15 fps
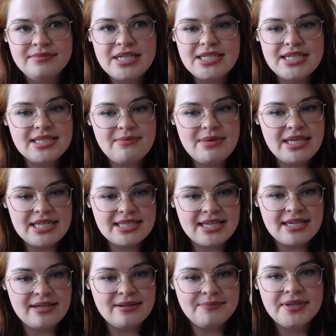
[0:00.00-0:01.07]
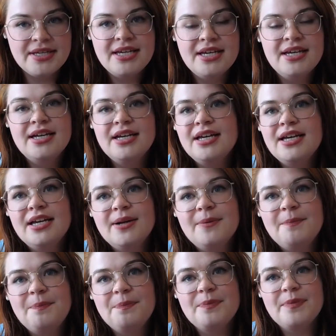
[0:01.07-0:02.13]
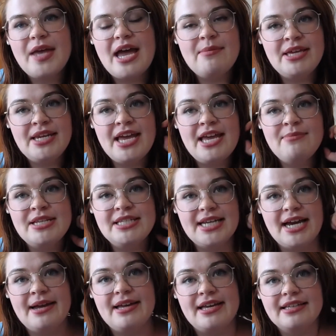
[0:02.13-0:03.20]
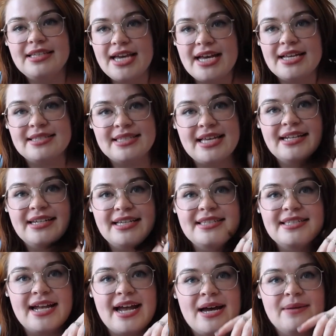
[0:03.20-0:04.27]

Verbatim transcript: It doesn't mean it's him. Yeah. I mean, Aemond dying, yes, that needs to